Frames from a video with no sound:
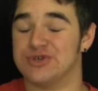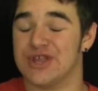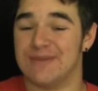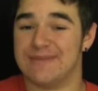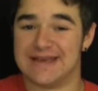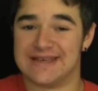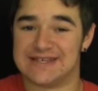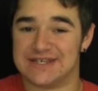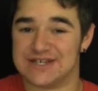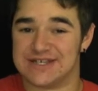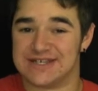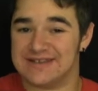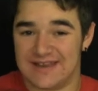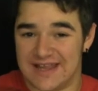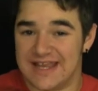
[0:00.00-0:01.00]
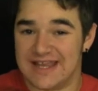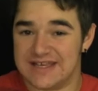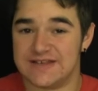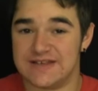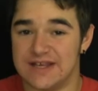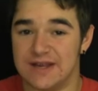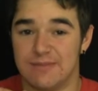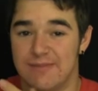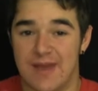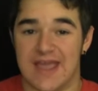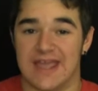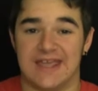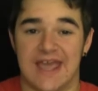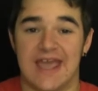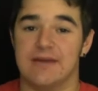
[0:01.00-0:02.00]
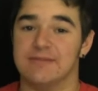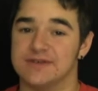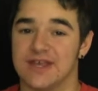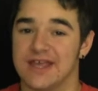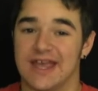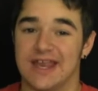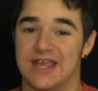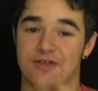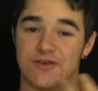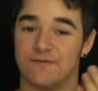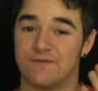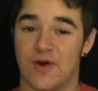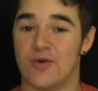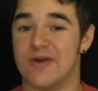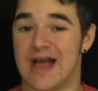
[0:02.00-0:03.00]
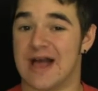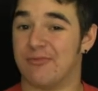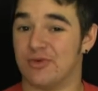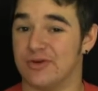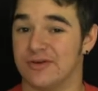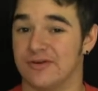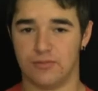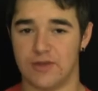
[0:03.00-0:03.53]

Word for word: so that makes it just easy to make games like any other phone app would.